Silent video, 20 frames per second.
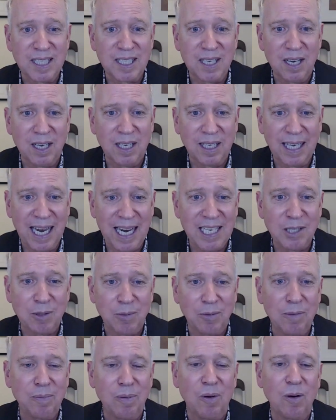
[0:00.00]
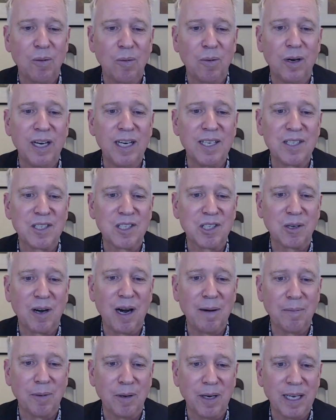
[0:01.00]
a case report where he
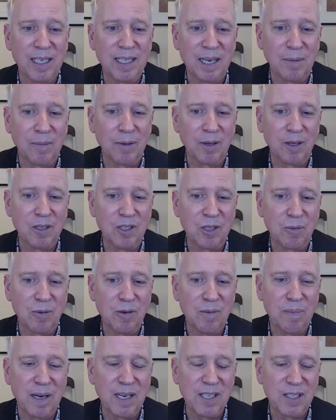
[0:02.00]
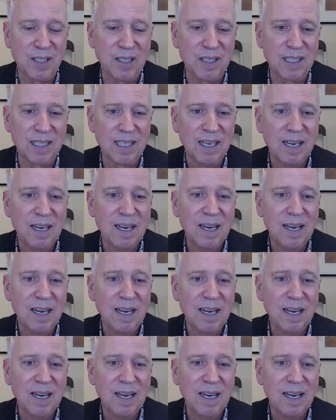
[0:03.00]
described what he had done with these 3 patients.